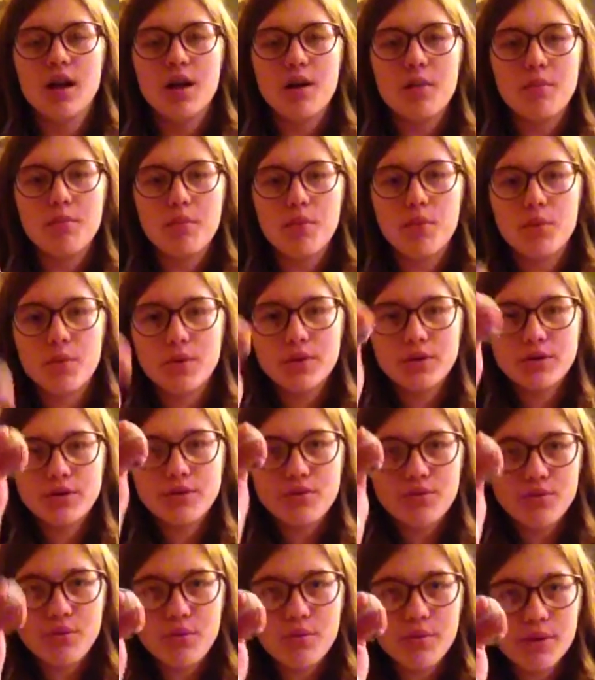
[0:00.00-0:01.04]
But when you're
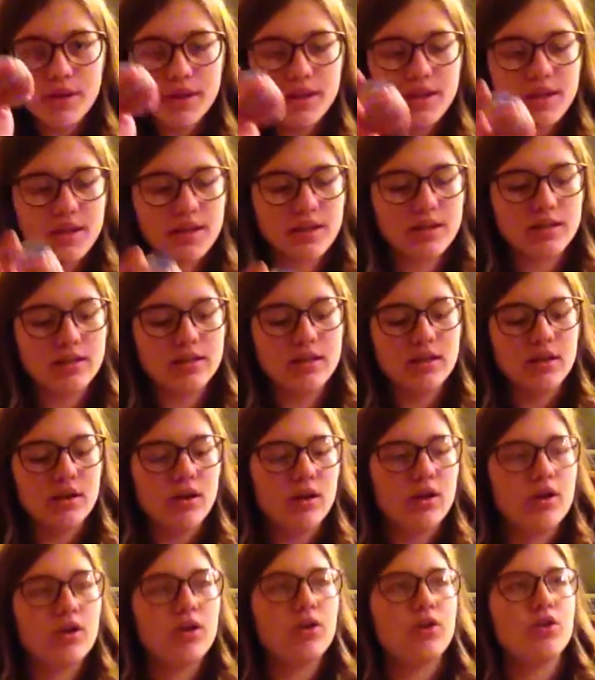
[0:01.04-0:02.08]
throwing this,
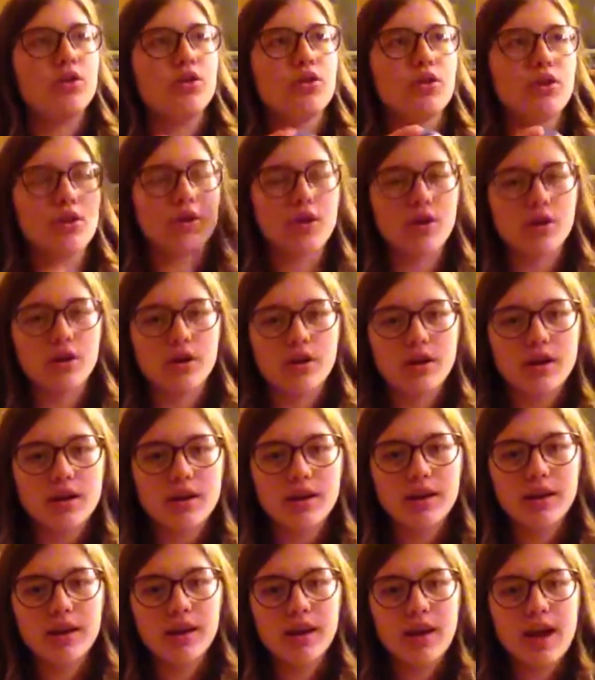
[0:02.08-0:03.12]
you're
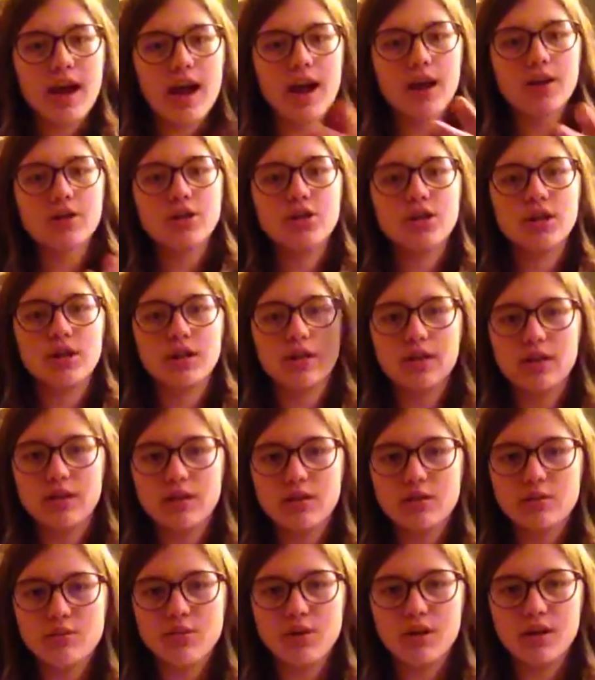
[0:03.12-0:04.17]
catching
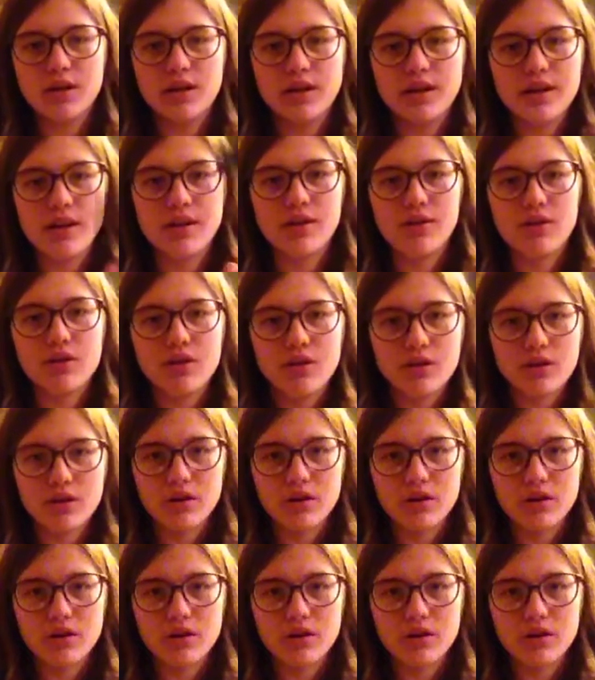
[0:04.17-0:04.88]
this one later.